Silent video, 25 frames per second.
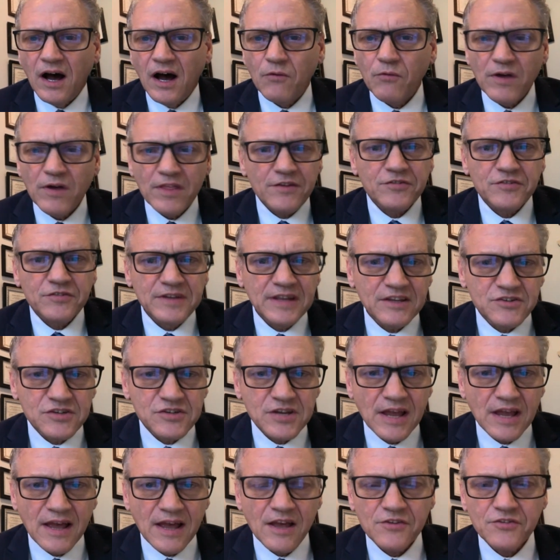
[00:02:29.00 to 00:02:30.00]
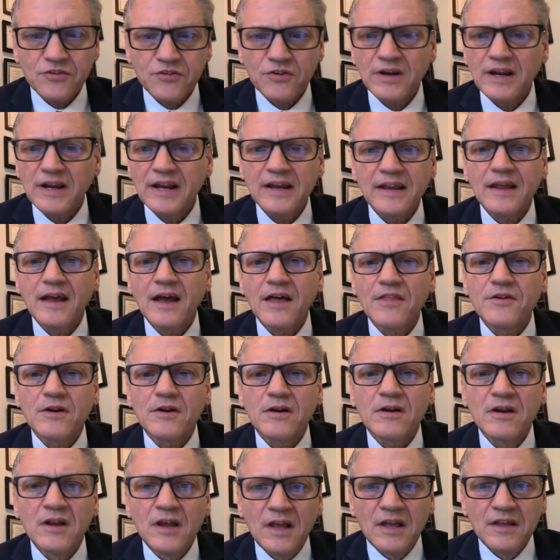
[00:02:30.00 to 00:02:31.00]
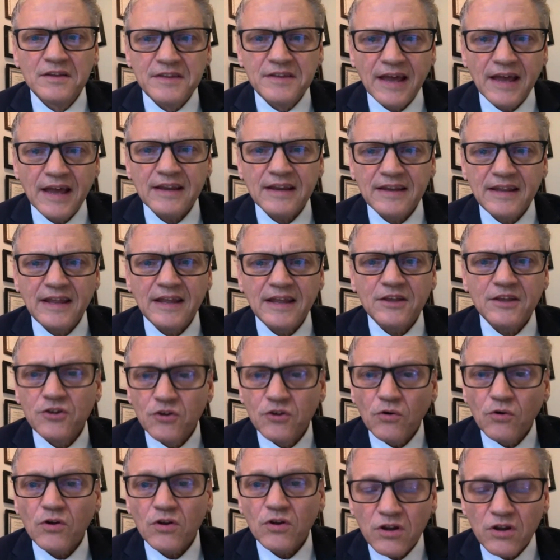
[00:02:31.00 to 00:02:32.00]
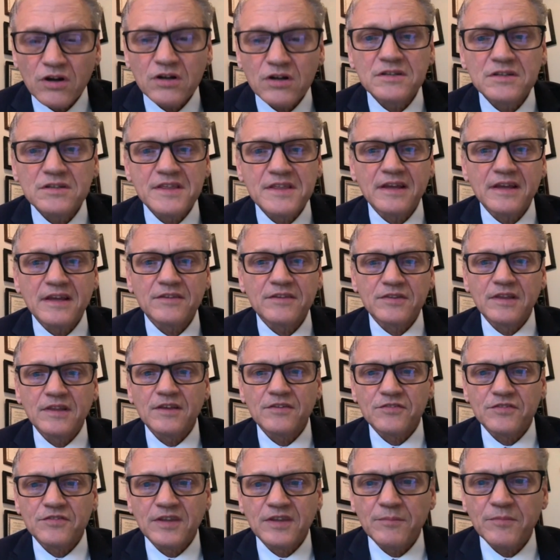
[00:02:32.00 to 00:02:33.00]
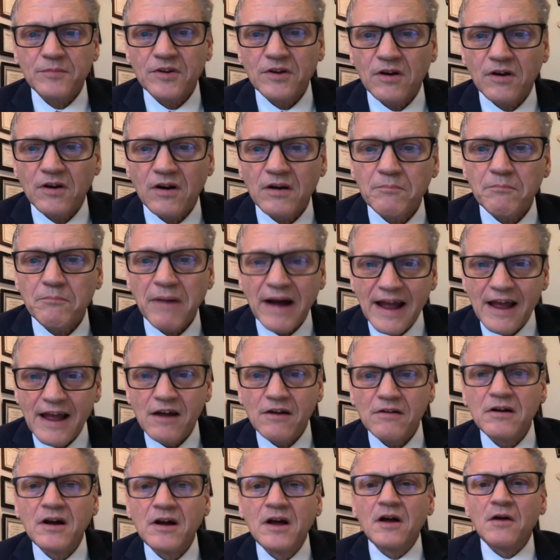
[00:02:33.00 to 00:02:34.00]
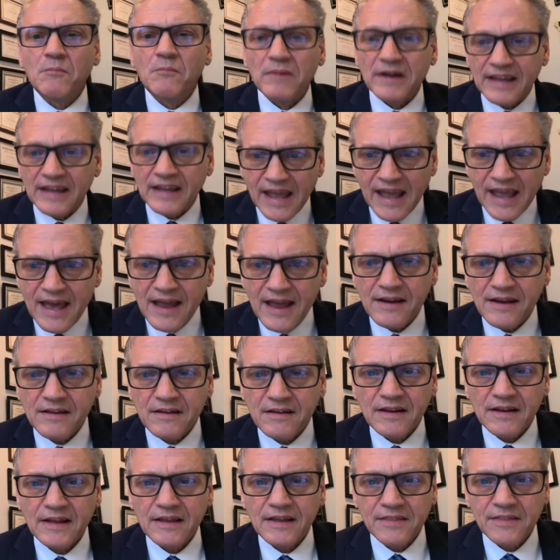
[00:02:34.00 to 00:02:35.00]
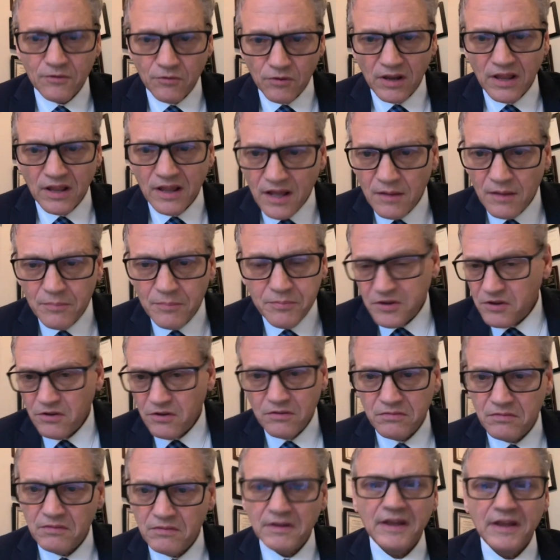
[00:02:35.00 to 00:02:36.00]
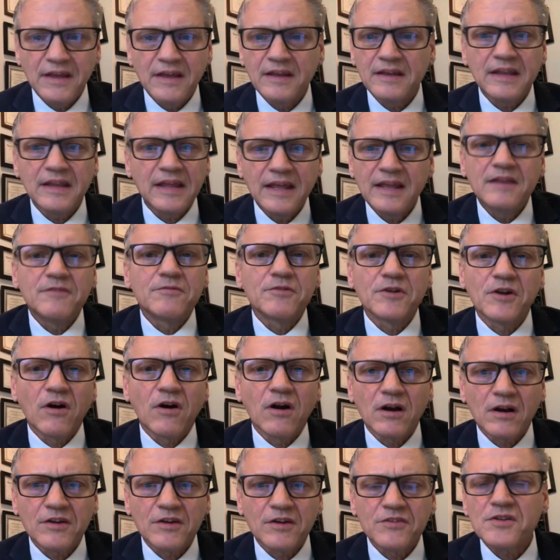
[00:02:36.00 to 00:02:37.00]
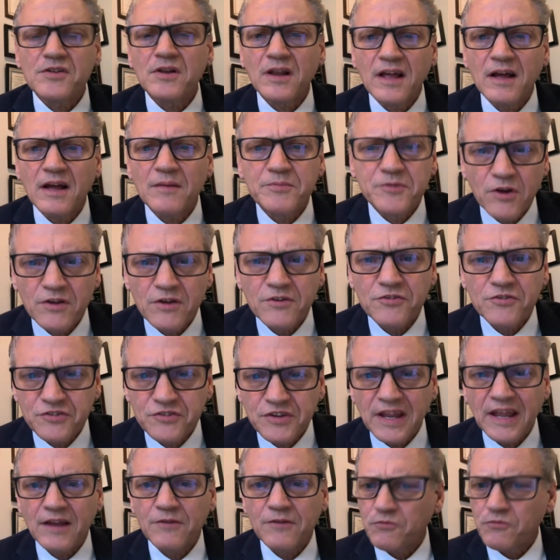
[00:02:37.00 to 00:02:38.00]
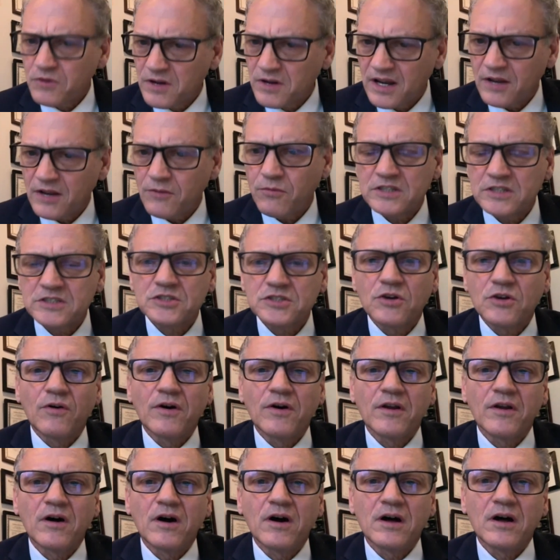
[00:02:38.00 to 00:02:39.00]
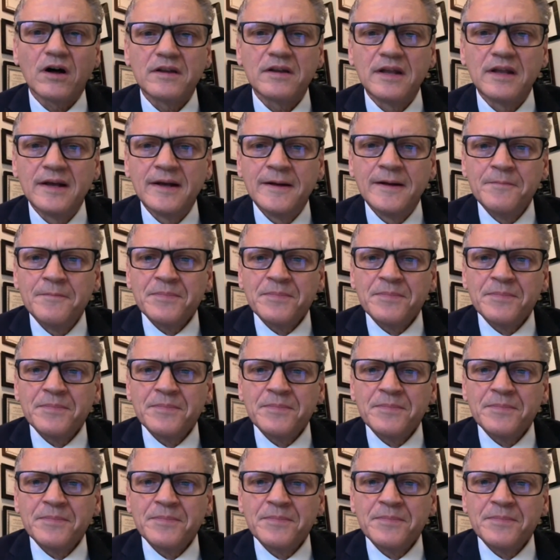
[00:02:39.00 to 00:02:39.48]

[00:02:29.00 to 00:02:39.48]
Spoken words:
whether it's knee chest or any other technique, you will learn things in this seminar biomechanically that will help you in any regard, because it'll help you understand really what's going on.